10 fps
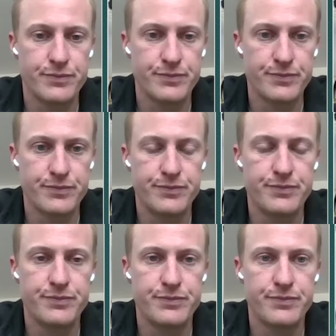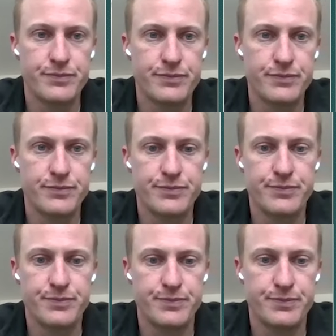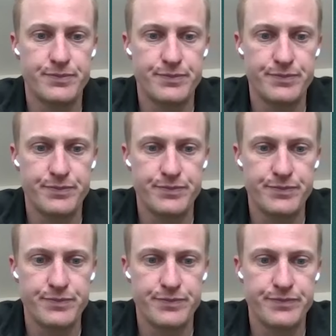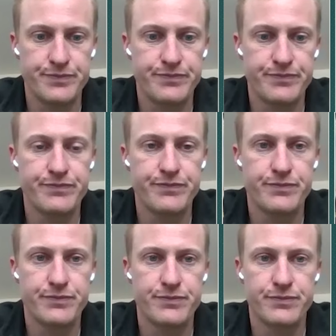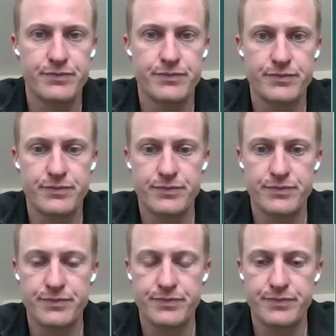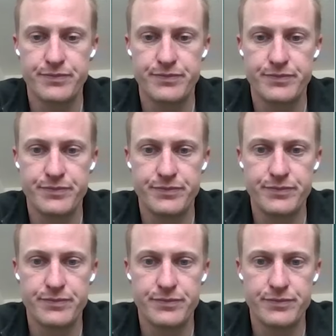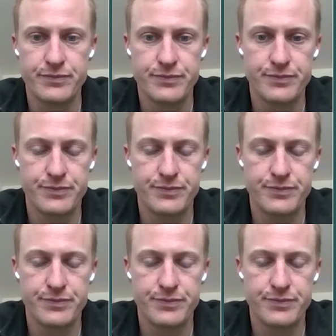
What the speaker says: The person shown says nothing.